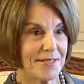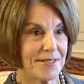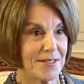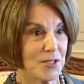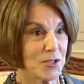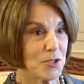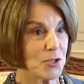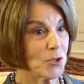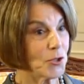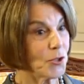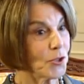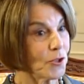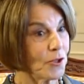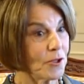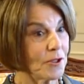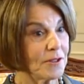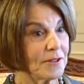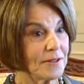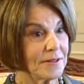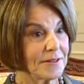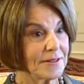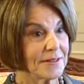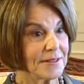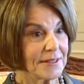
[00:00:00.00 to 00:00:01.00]
a circle
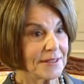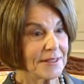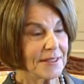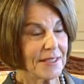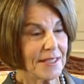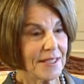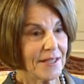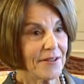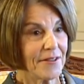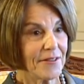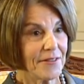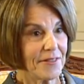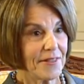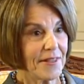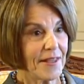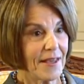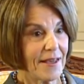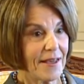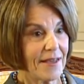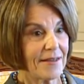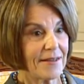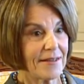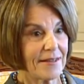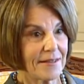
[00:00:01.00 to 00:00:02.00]

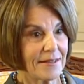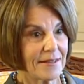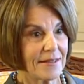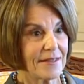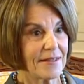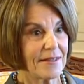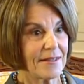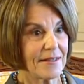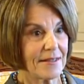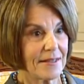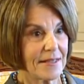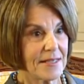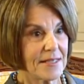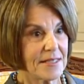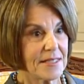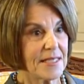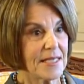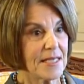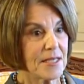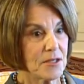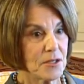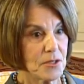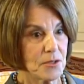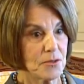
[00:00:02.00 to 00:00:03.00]
that
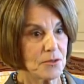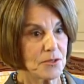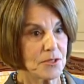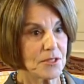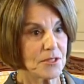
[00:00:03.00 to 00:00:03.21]
continues.